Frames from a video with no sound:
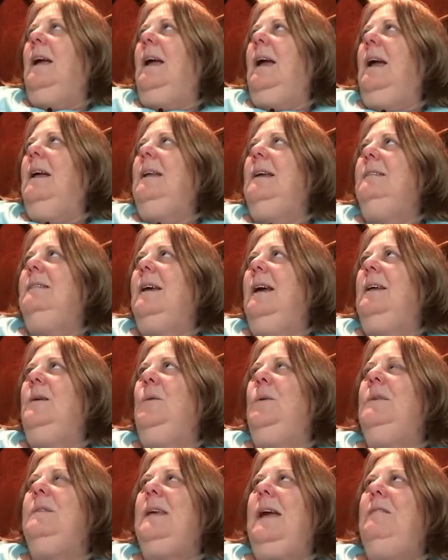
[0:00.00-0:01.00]
and he said
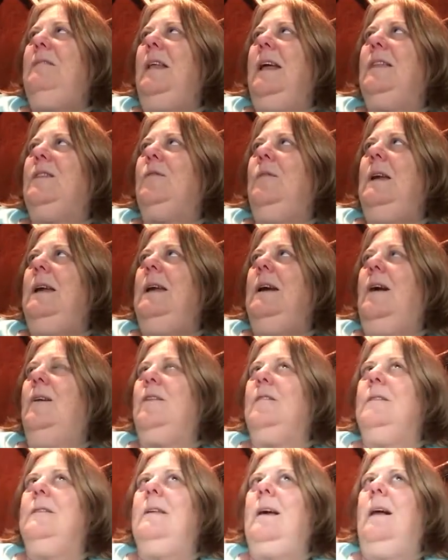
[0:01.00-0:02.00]
it would save like three
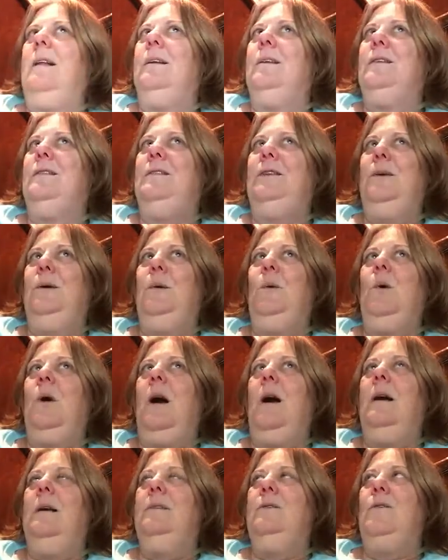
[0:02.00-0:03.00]
hundred dollars to
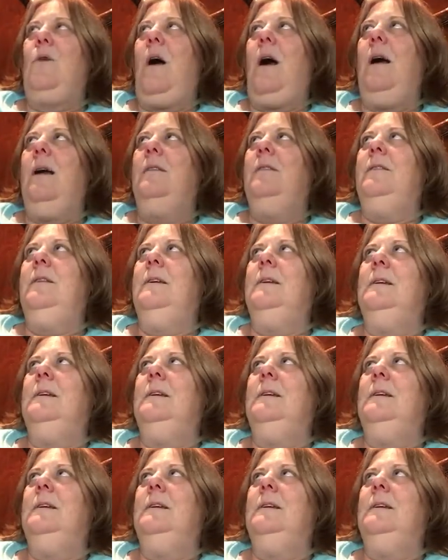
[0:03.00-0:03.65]
uh, drive.